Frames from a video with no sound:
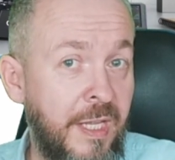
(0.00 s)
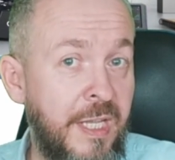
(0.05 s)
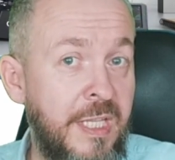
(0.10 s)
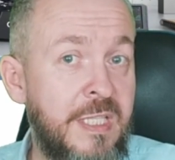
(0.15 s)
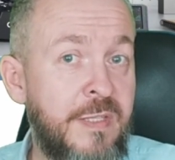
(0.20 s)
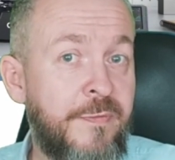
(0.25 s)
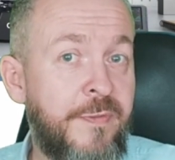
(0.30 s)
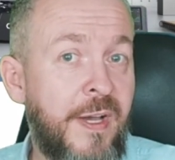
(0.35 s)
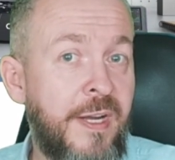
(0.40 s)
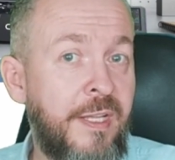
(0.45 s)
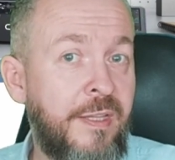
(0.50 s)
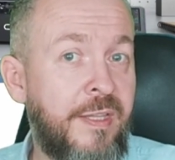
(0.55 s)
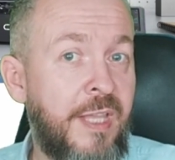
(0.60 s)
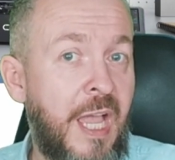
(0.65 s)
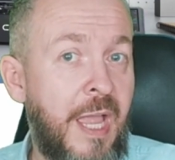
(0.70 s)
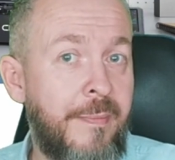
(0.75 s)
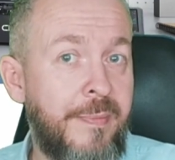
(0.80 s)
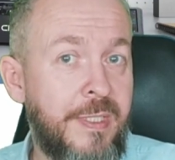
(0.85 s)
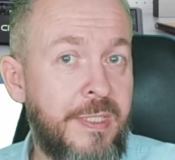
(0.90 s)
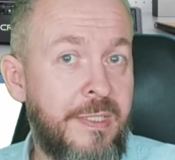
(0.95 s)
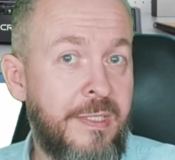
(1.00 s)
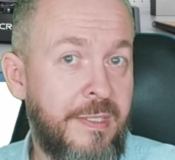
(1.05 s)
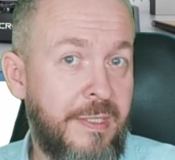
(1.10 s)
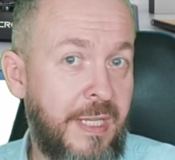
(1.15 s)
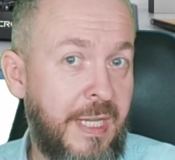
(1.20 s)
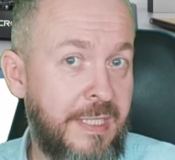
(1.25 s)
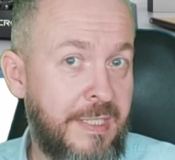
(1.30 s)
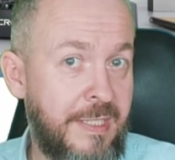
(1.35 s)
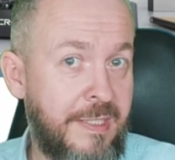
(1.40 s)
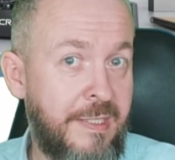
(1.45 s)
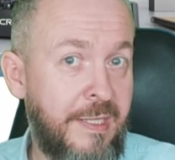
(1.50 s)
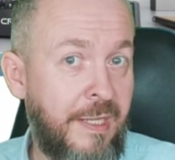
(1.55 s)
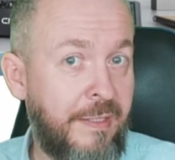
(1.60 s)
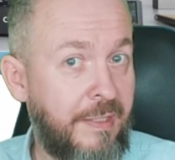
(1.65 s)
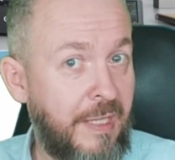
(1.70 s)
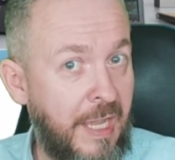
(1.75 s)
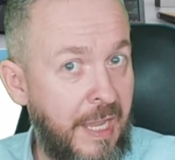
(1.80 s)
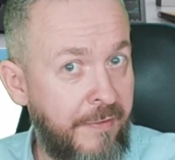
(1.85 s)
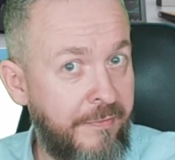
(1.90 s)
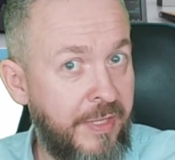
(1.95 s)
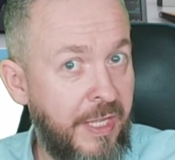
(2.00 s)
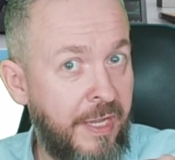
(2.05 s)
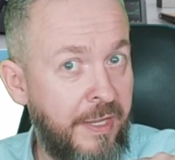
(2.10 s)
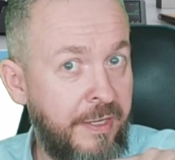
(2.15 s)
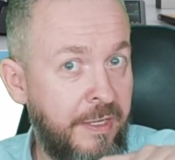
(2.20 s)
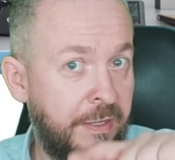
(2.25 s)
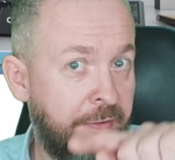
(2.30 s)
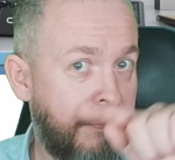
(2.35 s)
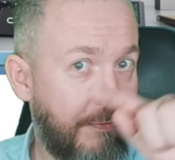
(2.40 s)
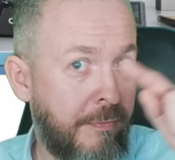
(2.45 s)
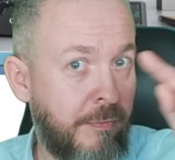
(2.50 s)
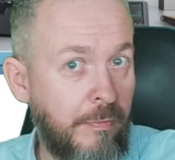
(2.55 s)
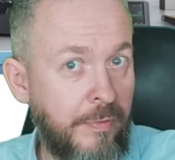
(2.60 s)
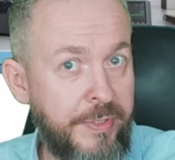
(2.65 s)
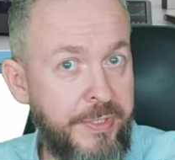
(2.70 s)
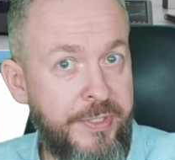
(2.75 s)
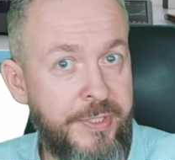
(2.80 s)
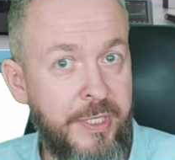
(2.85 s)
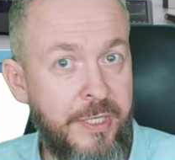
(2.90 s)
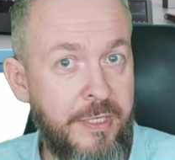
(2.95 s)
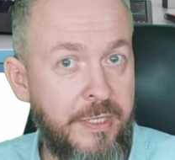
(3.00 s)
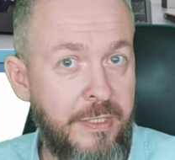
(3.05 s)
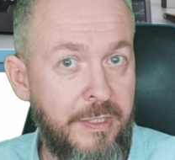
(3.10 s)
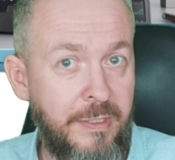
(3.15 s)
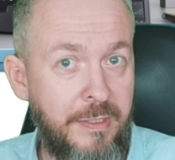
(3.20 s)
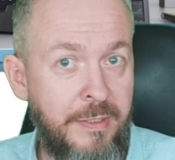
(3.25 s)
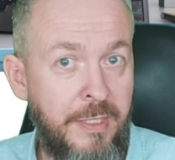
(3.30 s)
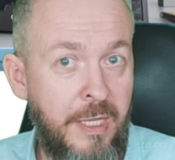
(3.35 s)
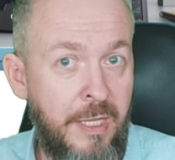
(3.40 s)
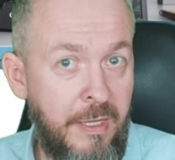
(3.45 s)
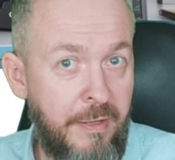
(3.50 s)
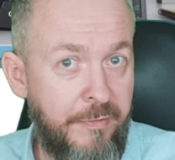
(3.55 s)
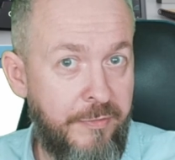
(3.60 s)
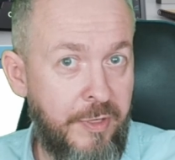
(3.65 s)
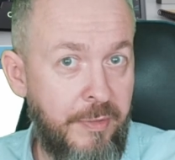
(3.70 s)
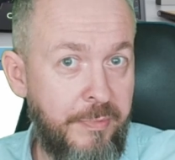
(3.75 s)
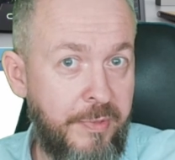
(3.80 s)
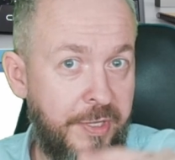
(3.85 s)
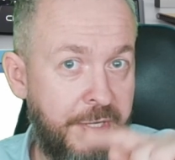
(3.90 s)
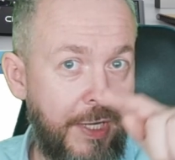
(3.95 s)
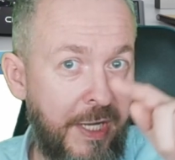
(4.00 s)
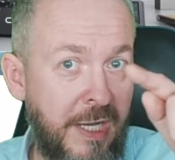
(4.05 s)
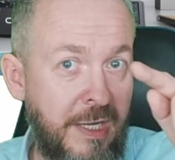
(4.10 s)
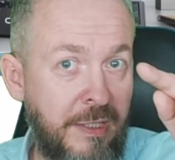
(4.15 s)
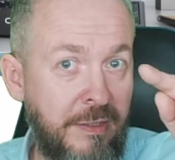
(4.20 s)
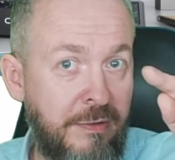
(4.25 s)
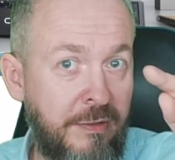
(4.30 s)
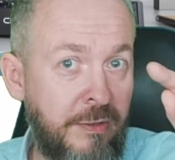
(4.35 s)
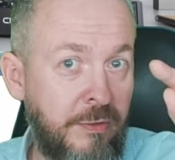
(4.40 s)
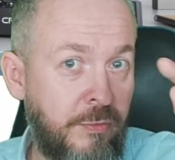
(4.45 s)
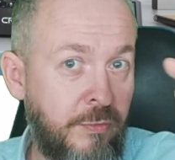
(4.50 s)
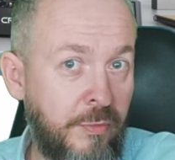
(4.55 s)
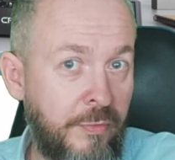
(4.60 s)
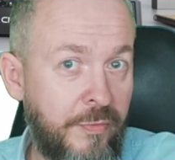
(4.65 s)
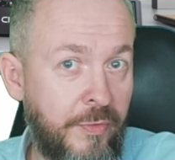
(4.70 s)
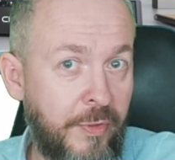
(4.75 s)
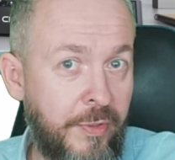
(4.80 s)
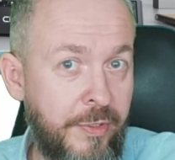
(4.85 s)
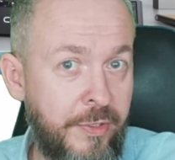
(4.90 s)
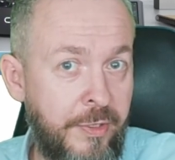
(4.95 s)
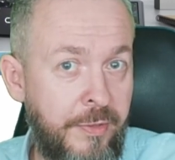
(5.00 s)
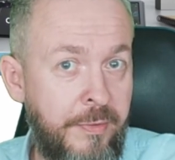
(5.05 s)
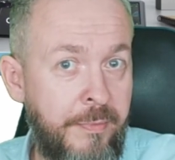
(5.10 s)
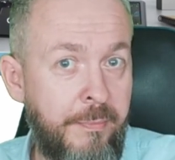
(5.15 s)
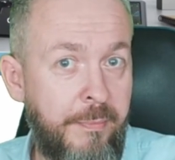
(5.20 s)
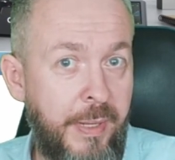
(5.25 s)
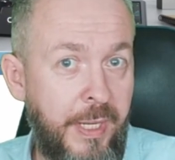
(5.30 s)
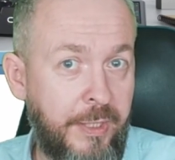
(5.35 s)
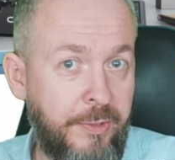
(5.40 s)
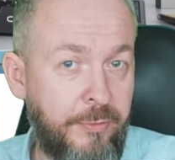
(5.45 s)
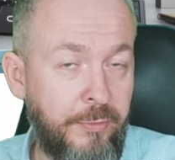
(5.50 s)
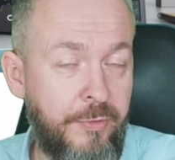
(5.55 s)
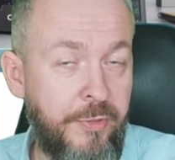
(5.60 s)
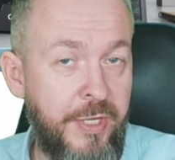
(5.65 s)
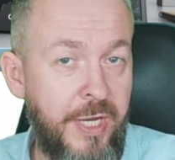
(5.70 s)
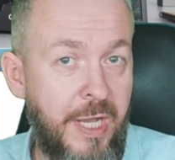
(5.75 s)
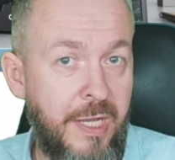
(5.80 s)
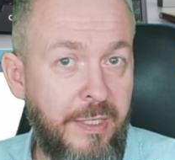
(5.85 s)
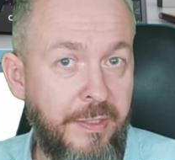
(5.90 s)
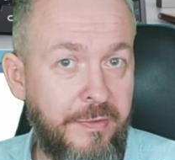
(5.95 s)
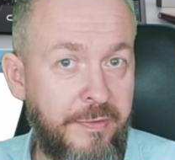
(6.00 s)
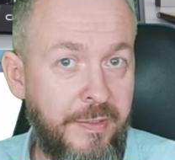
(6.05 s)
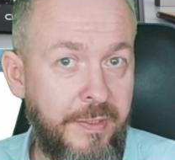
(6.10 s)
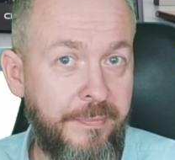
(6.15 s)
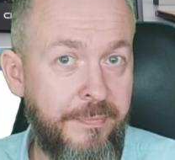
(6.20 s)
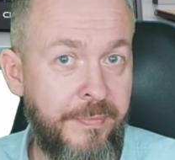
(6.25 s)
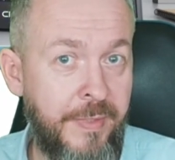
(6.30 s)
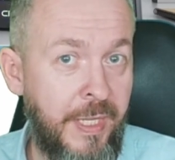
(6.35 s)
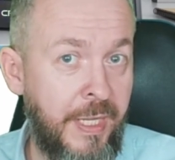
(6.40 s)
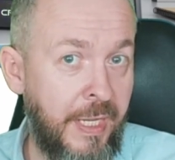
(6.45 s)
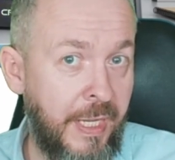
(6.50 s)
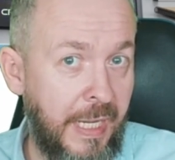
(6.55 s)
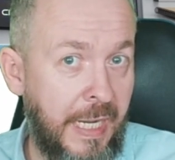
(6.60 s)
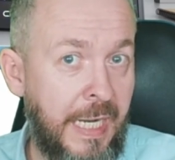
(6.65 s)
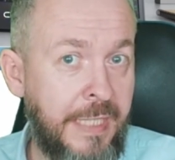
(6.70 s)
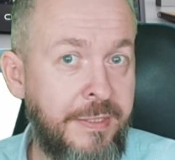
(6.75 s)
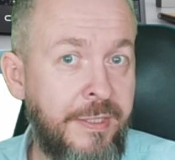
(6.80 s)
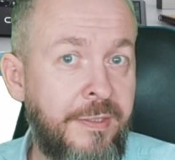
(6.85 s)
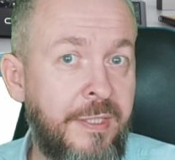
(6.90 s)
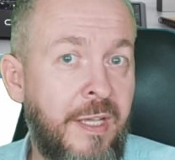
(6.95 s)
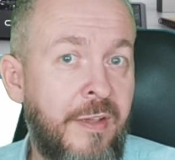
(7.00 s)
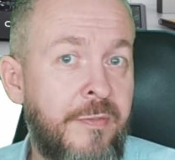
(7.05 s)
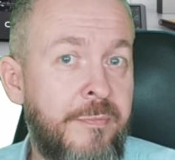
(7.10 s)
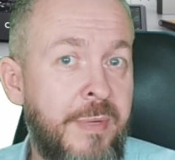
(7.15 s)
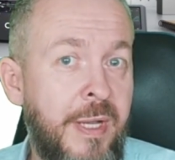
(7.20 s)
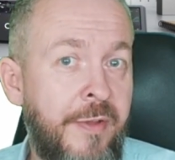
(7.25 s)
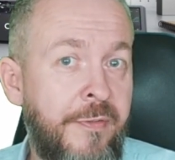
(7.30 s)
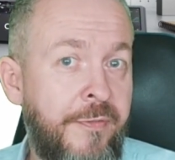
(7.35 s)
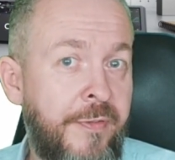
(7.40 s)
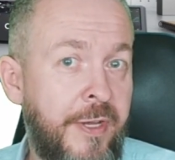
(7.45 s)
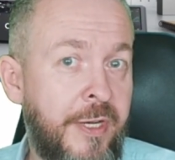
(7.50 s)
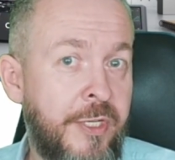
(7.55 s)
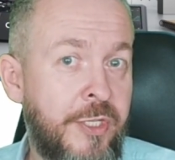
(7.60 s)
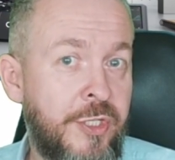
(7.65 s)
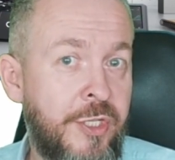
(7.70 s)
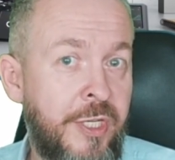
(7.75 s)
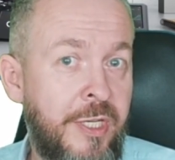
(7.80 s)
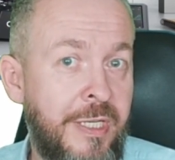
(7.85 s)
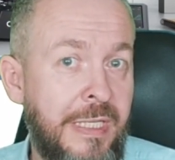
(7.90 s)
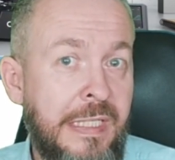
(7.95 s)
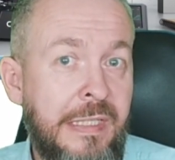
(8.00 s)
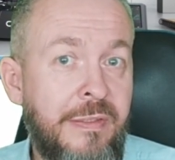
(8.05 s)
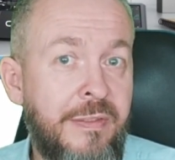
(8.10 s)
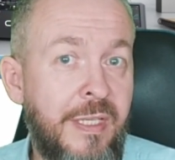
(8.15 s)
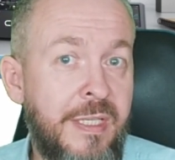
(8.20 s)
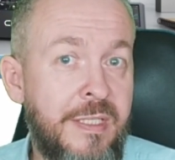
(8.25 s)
It's funny times. As I said, I've done a full circle, from Creality to Voron back to Creality. I did have my fair share in